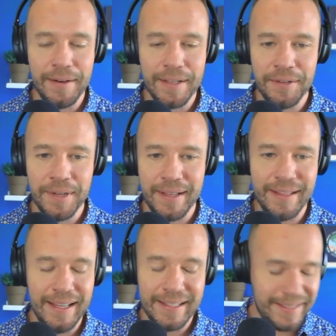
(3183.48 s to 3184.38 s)

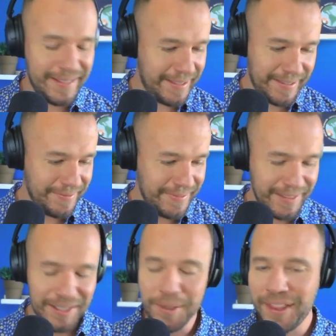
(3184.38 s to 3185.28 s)

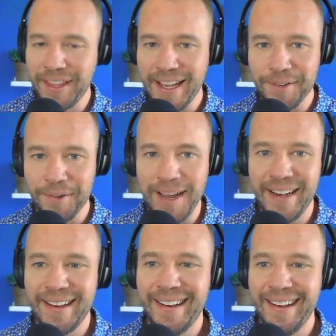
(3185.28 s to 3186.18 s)
You would think,
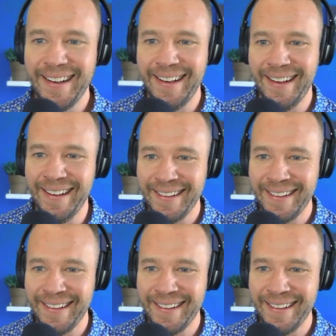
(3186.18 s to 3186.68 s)
right?